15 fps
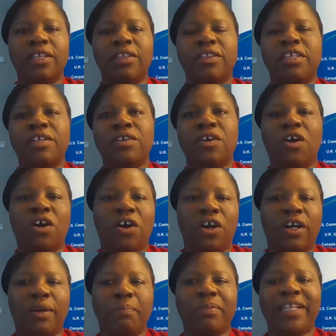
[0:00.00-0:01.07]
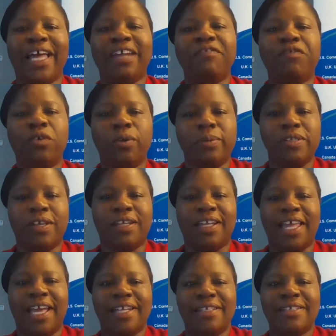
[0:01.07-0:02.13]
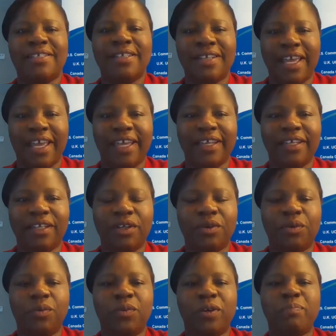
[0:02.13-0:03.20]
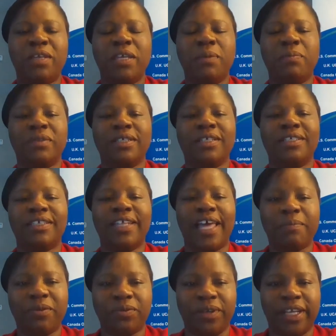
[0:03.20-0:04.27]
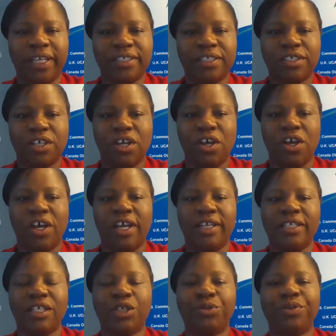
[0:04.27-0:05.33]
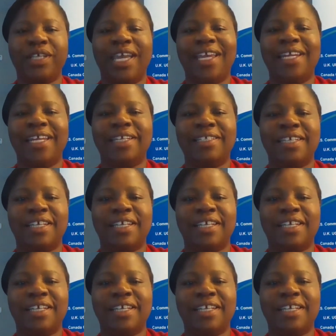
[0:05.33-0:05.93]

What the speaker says: there are platforms online today where people collaborate on creating